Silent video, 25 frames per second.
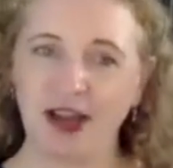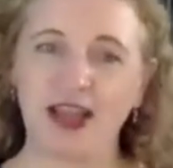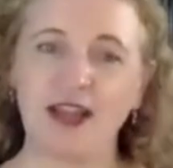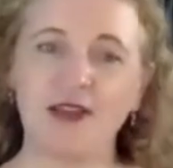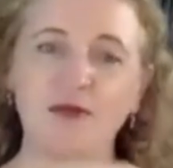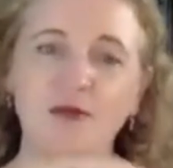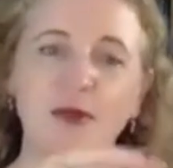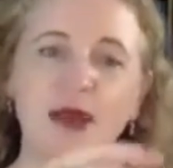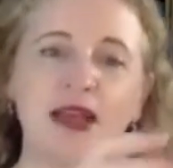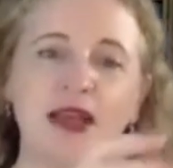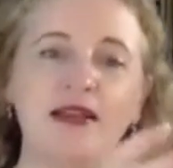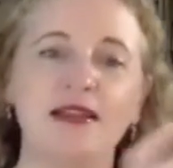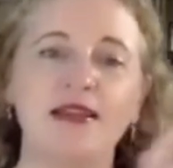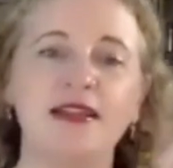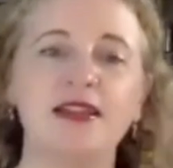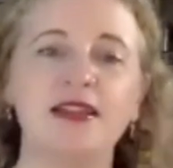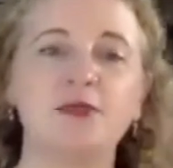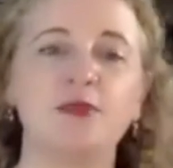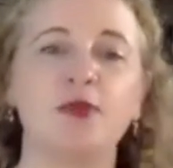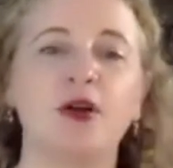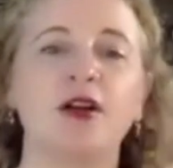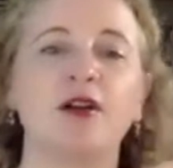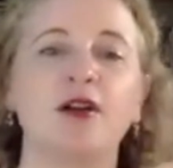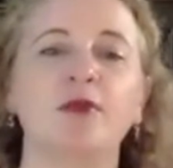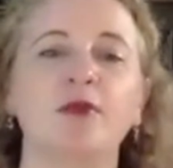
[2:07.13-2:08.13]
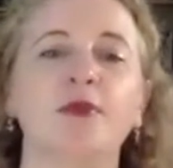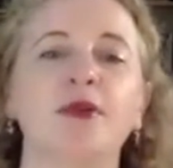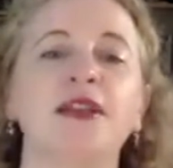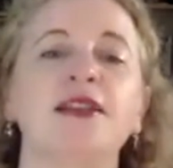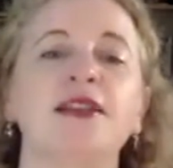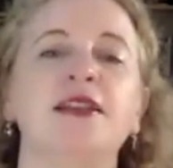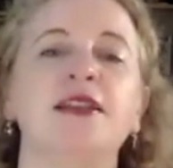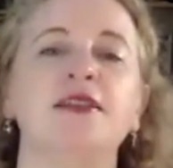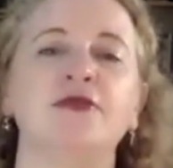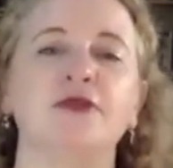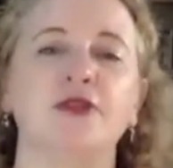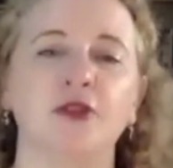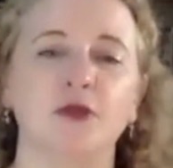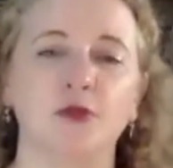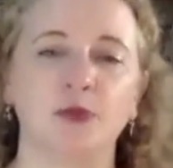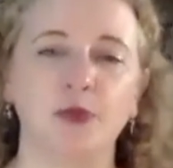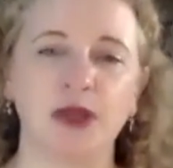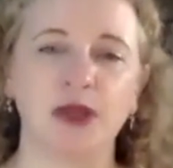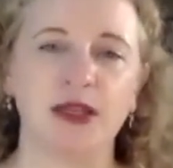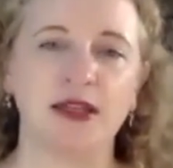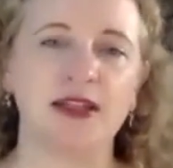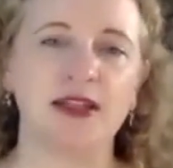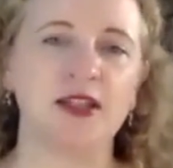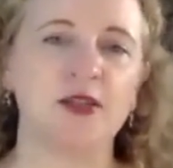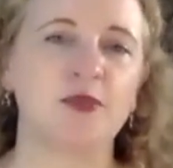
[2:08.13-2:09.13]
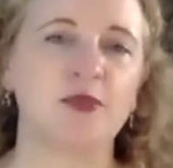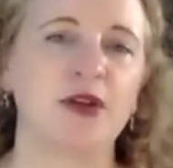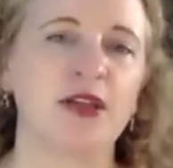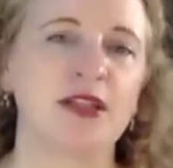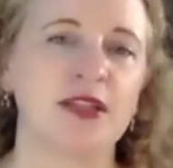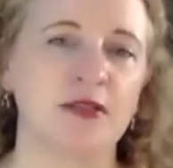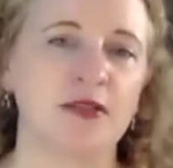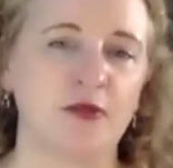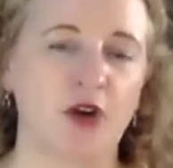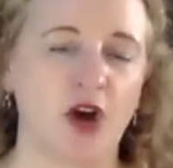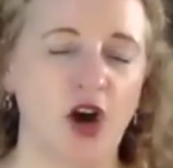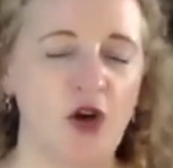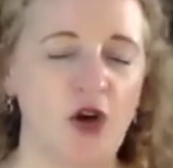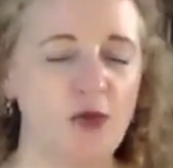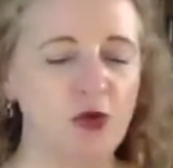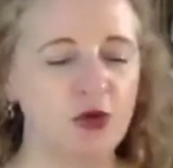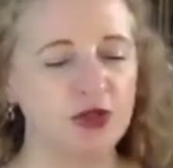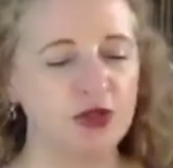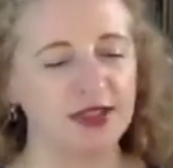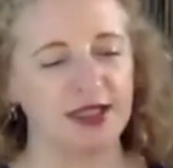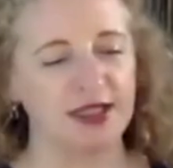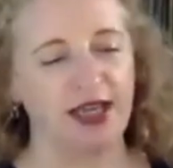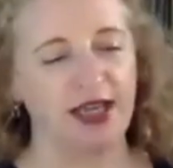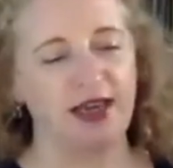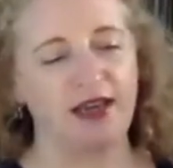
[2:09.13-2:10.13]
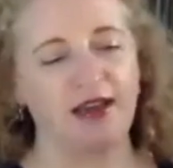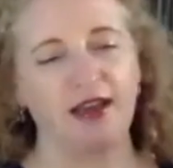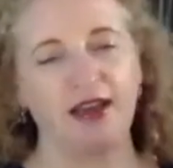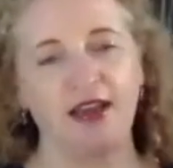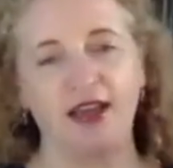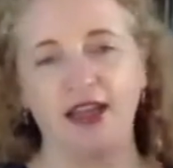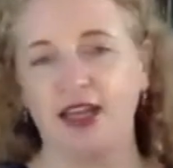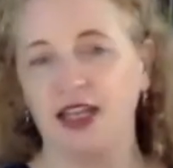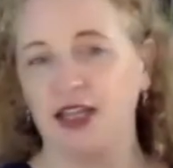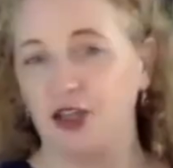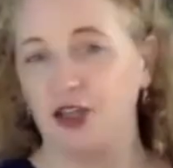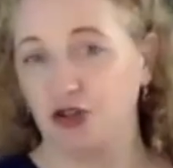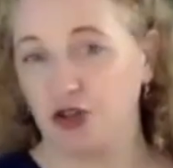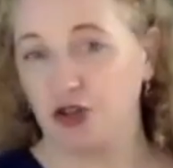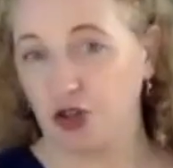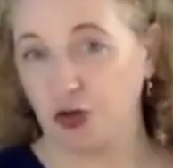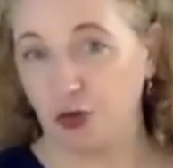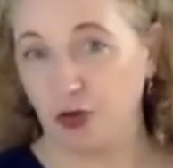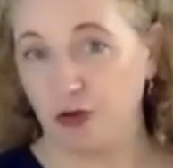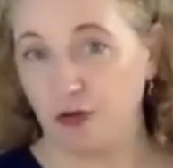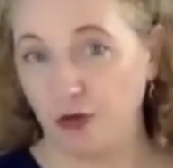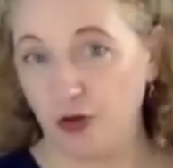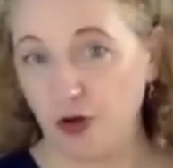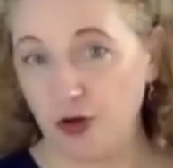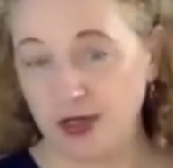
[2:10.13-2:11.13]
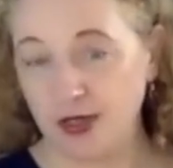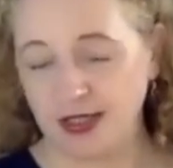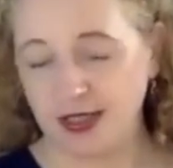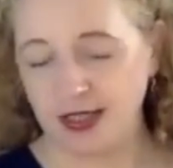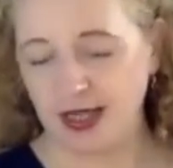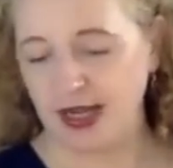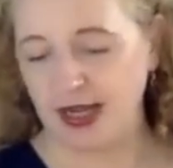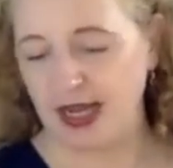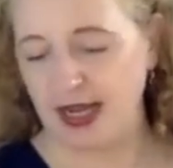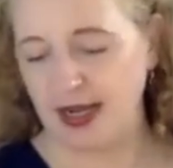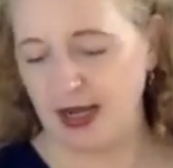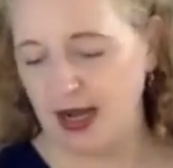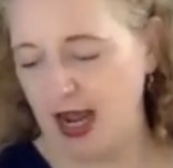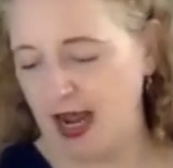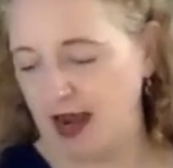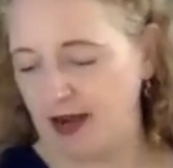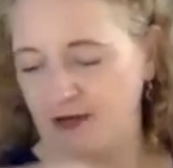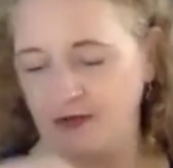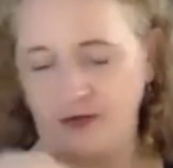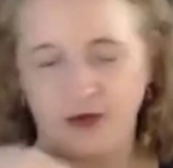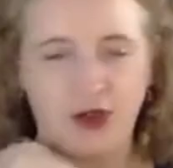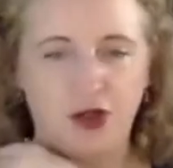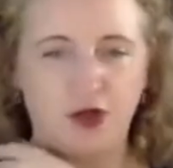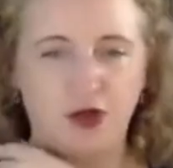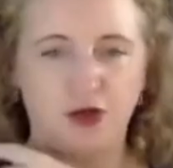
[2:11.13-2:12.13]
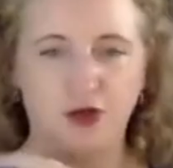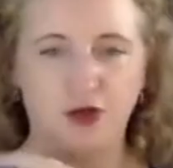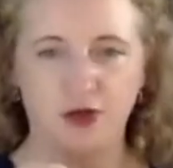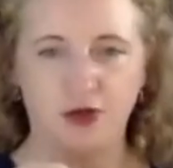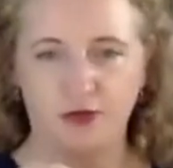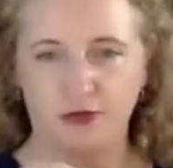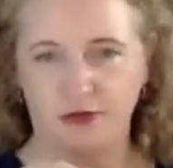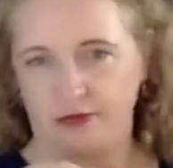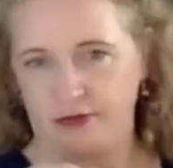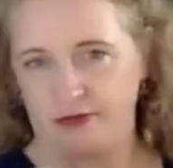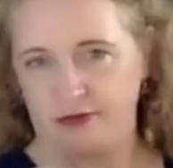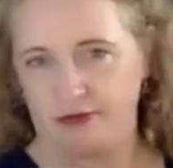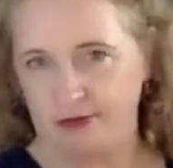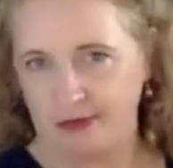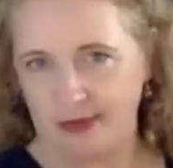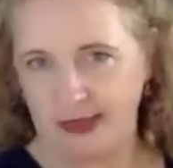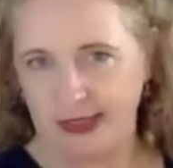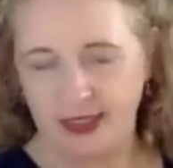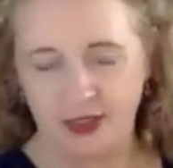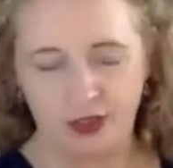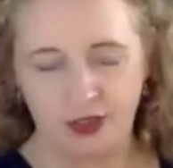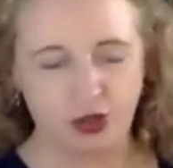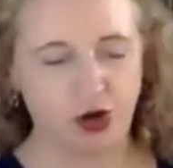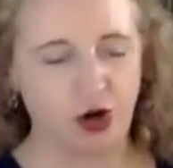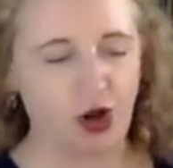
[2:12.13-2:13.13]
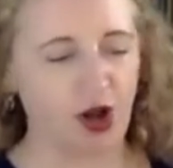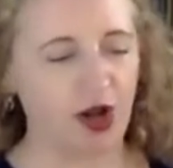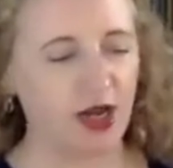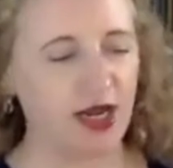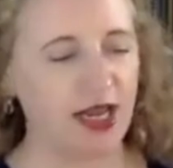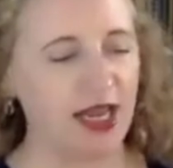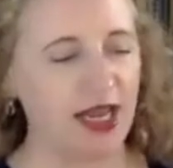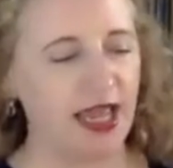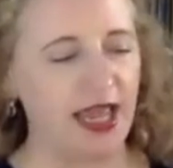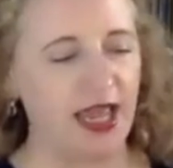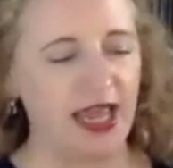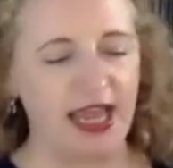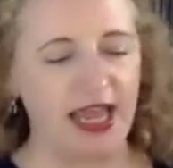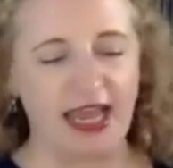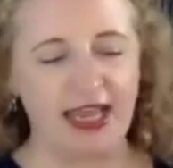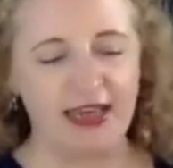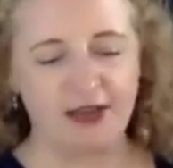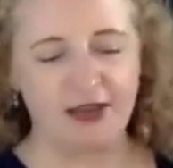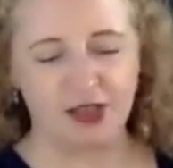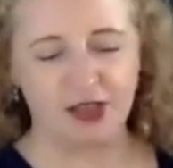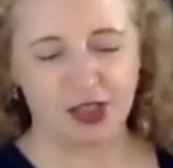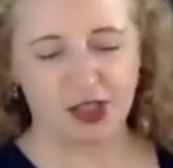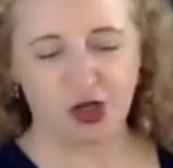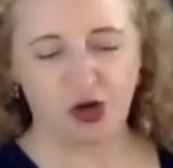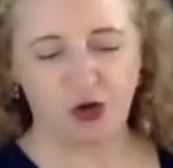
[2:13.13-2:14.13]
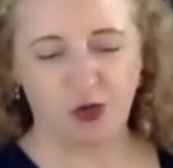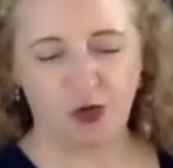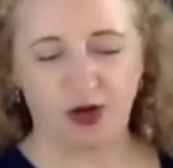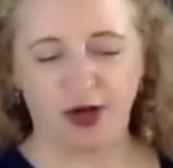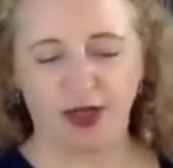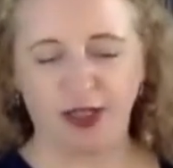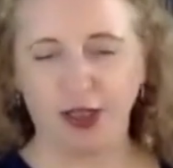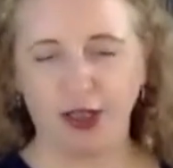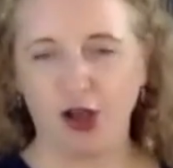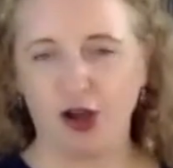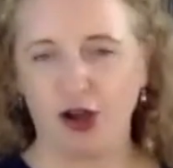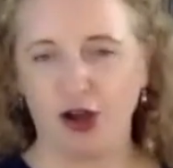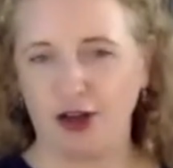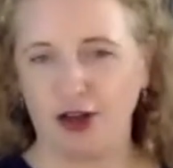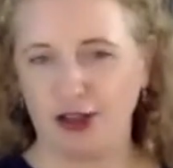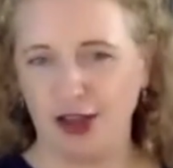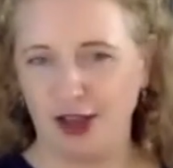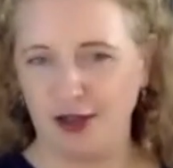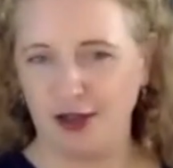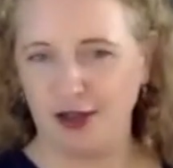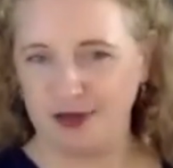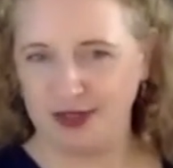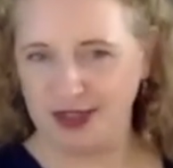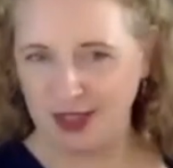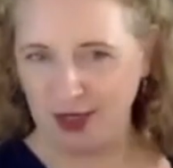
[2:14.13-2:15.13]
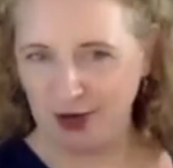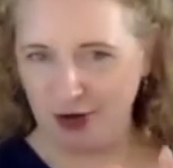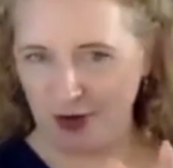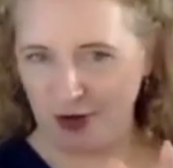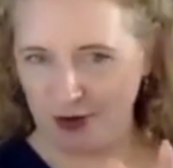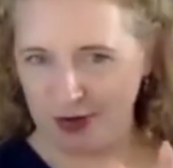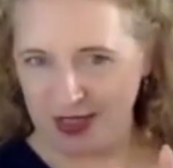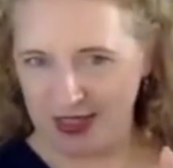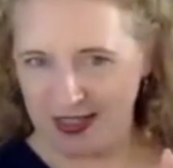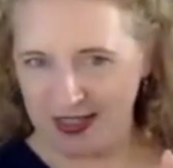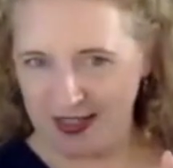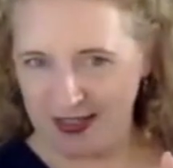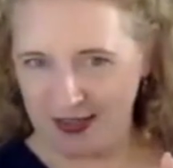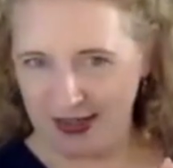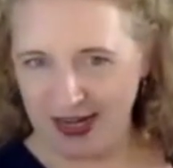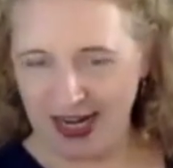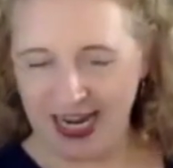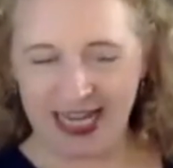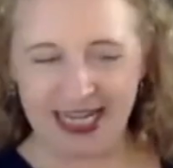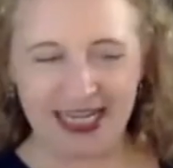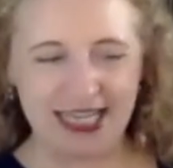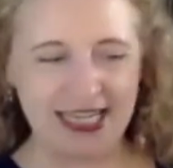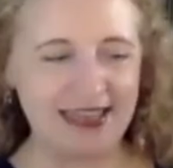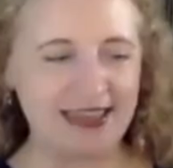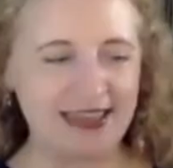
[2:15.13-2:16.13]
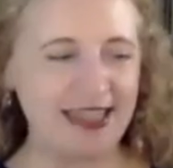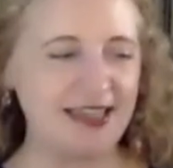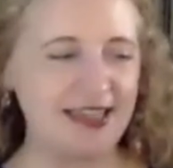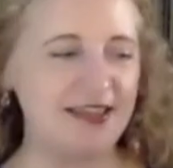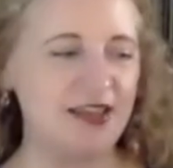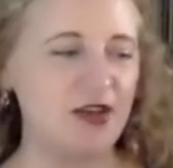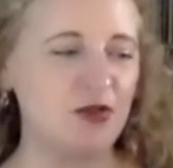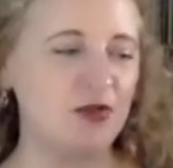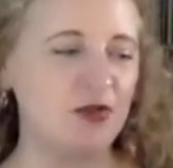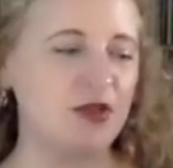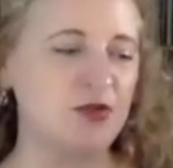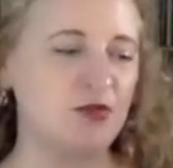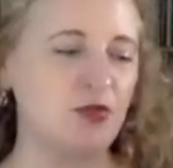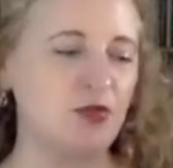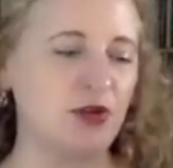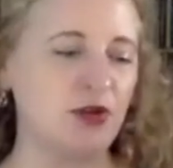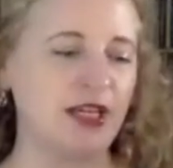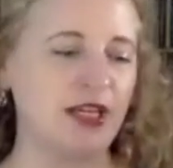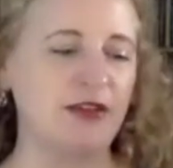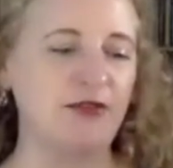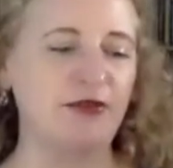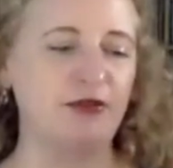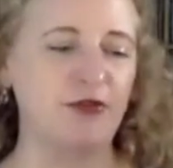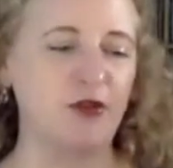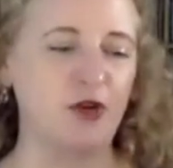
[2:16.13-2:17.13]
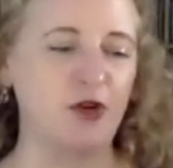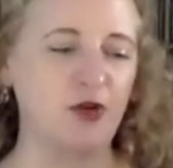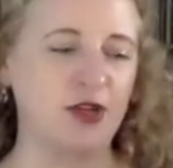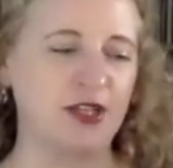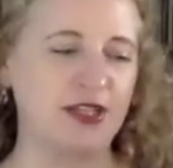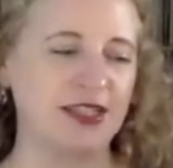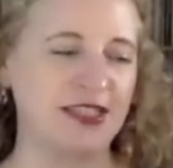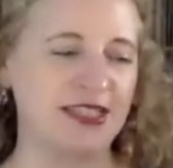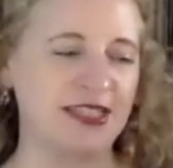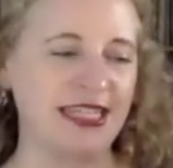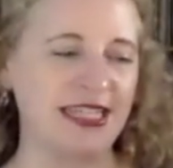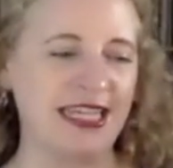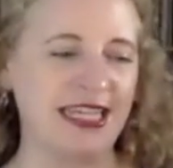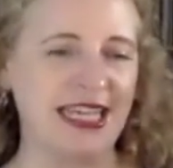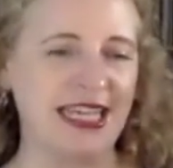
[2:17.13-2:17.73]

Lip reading: It made this part be different, be expressive, almost like you could reverse it and have, your leotard on and start wearing long gloves that go up to here. Anything that was bringing focus